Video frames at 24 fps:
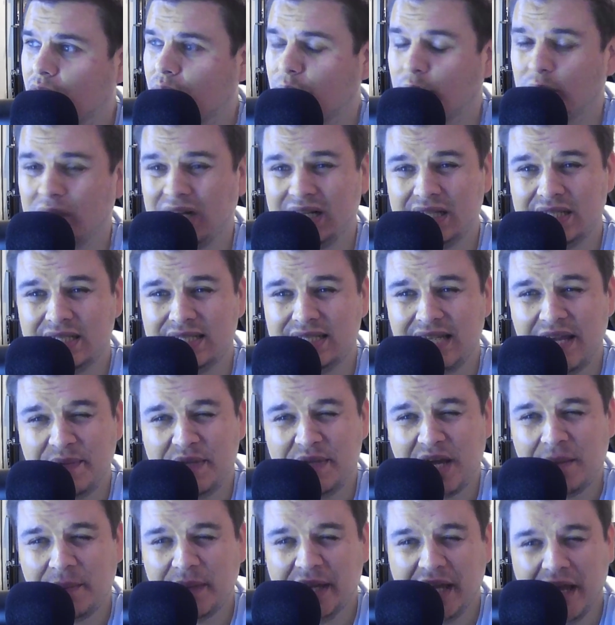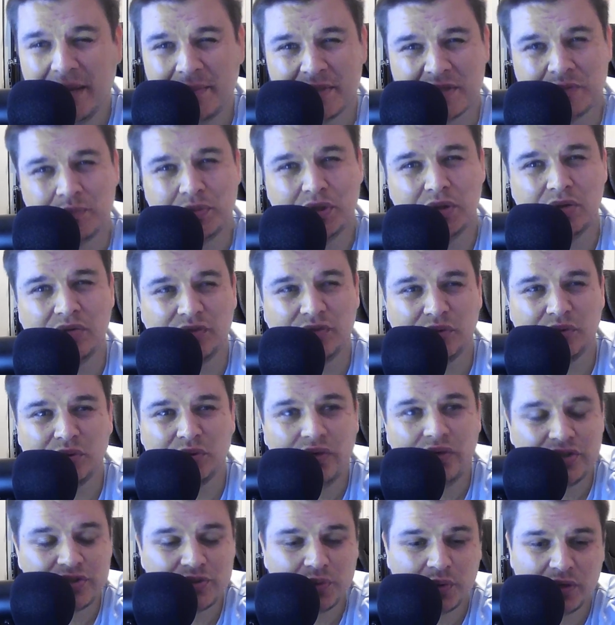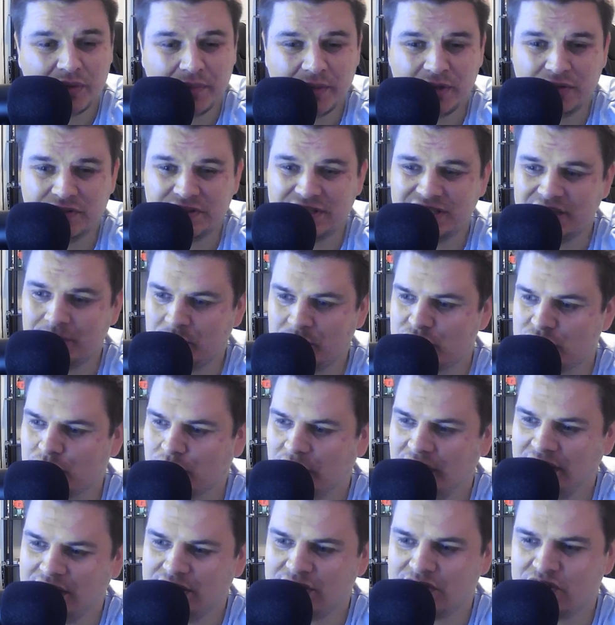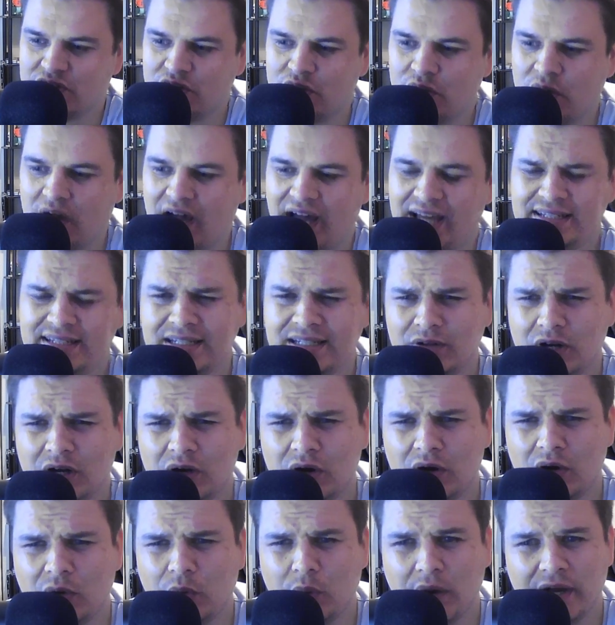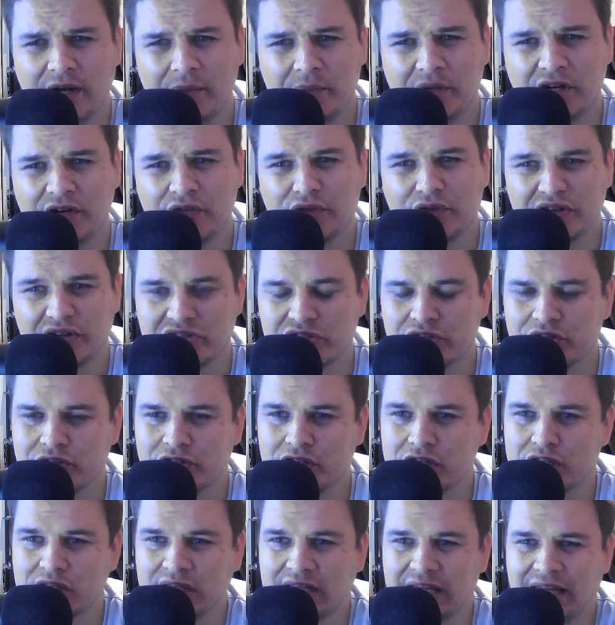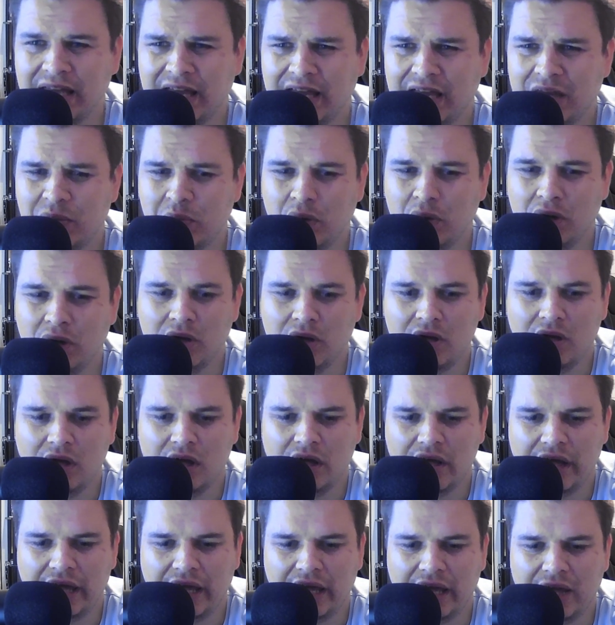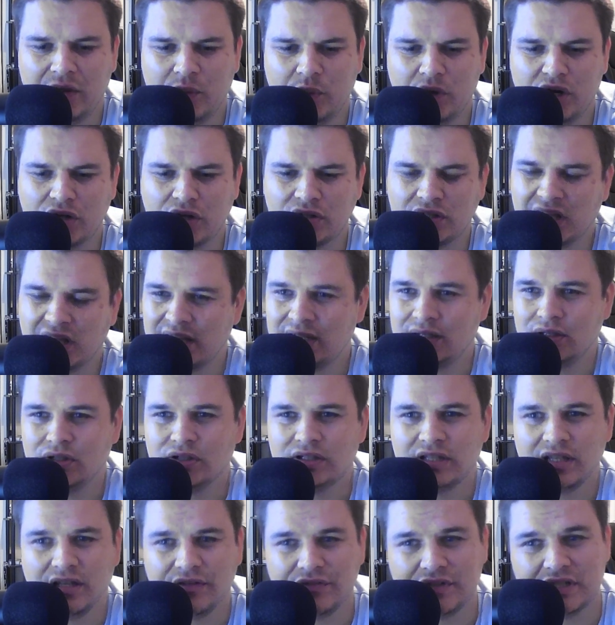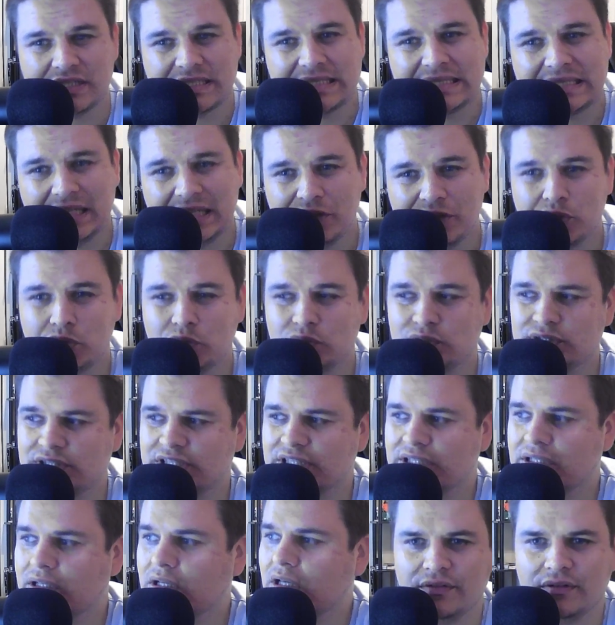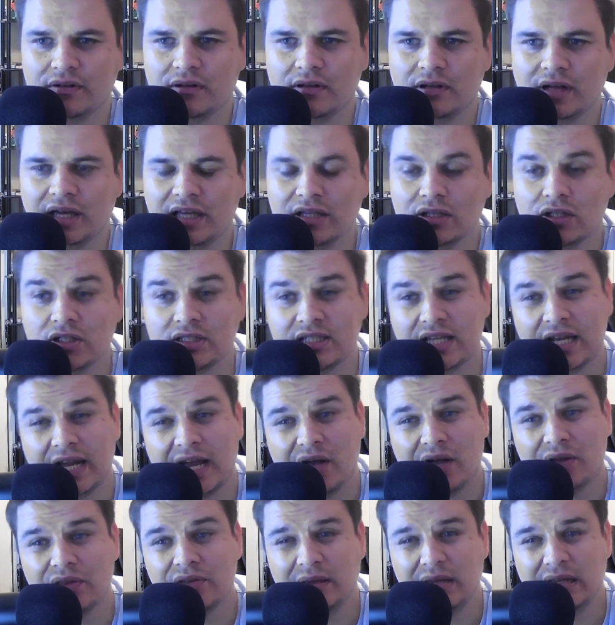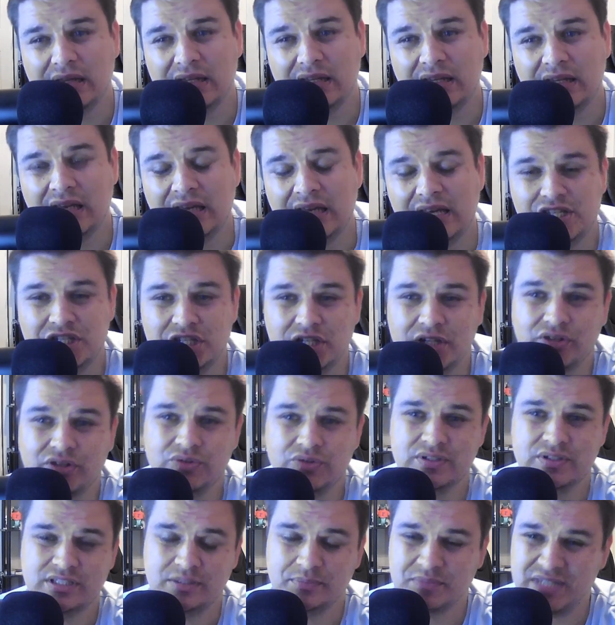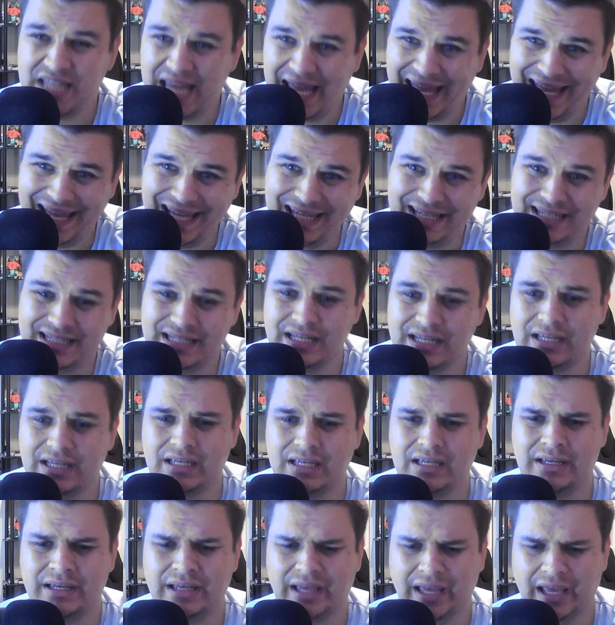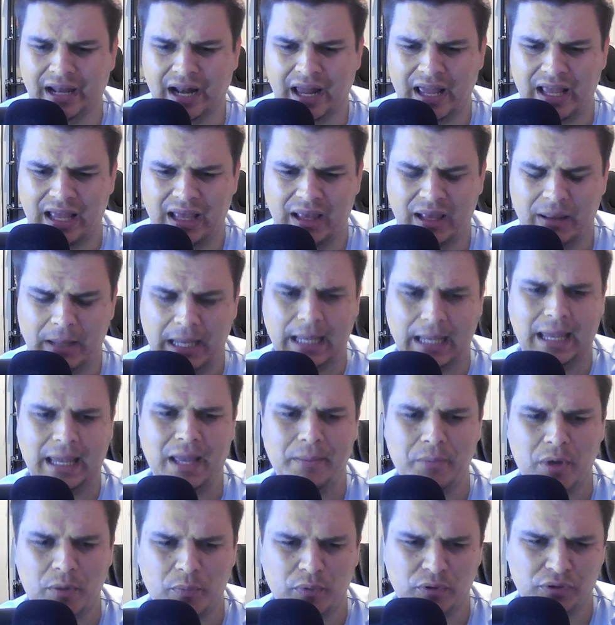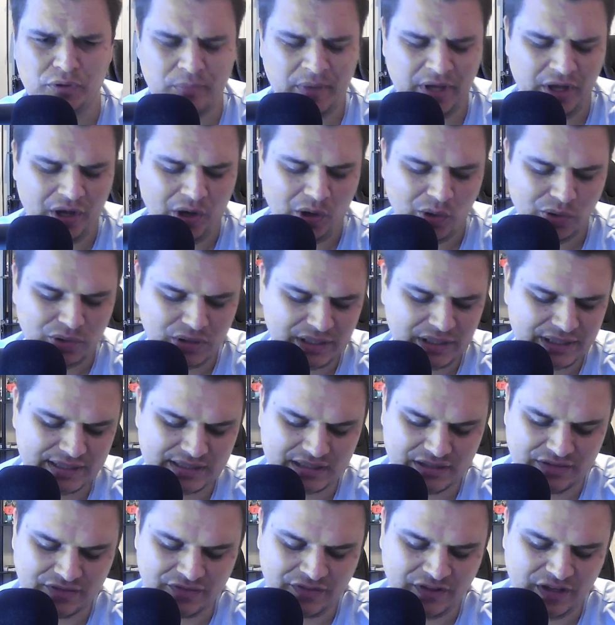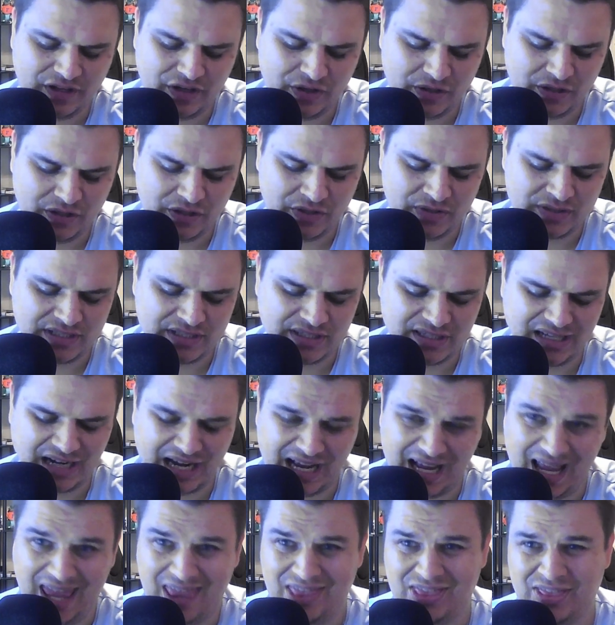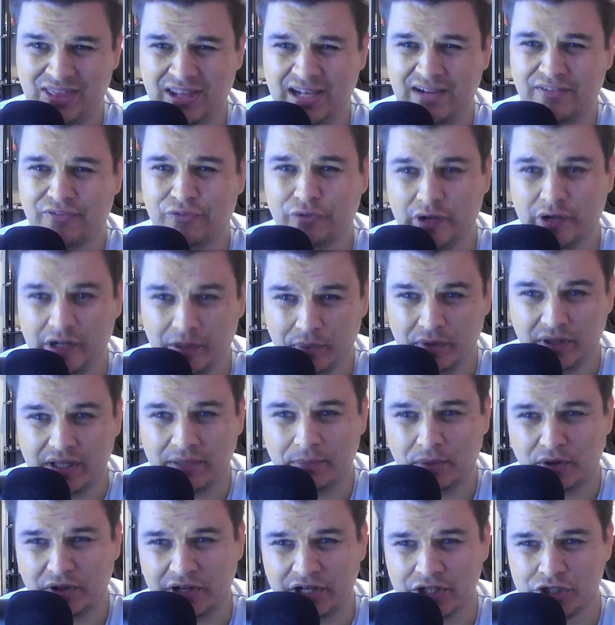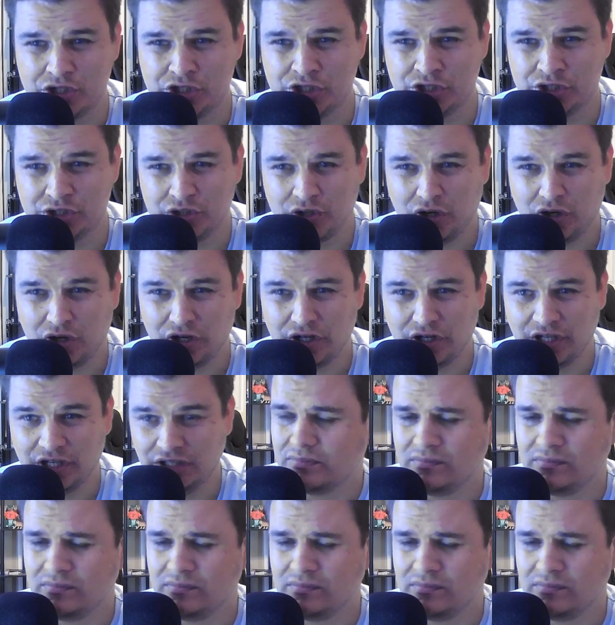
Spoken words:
But at the same time, the game is beautiful, the story mode seems great, so I did quite a bit of research in the game and went online and looked at different skills and looked at how each hero is obtained, and I came up with my own list of heroes that I think free-to-play players should target,